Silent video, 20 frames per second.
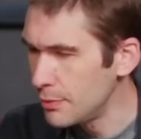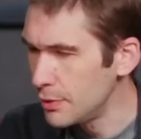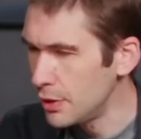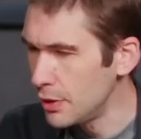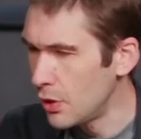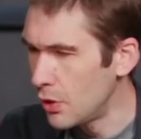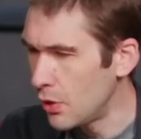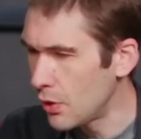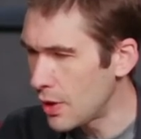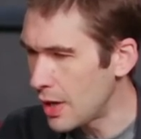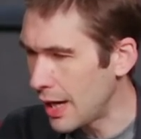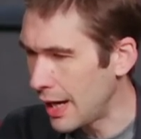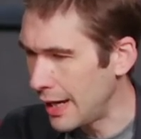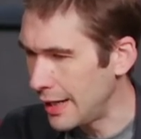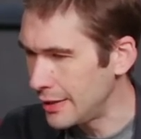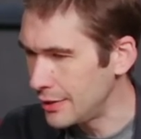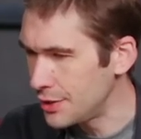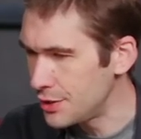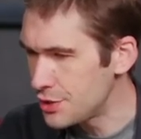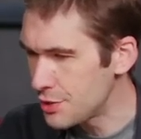Long
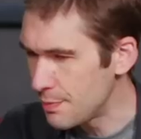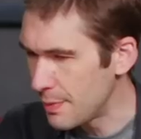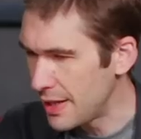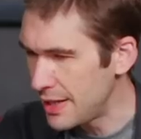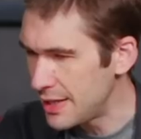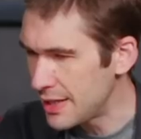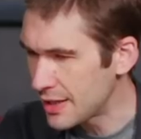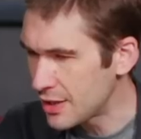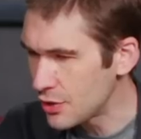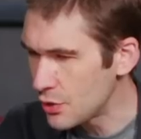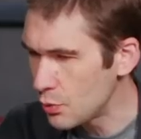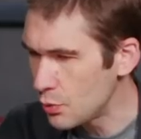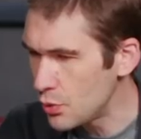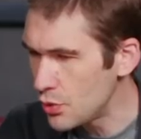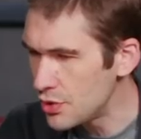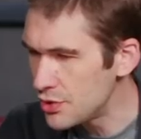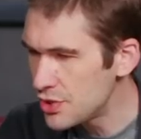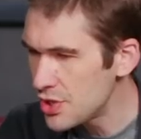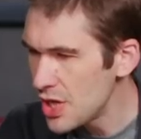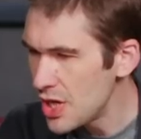Island, my neck of the
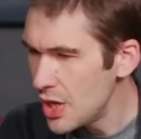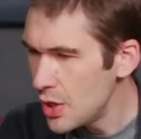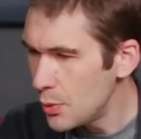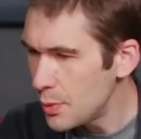woods.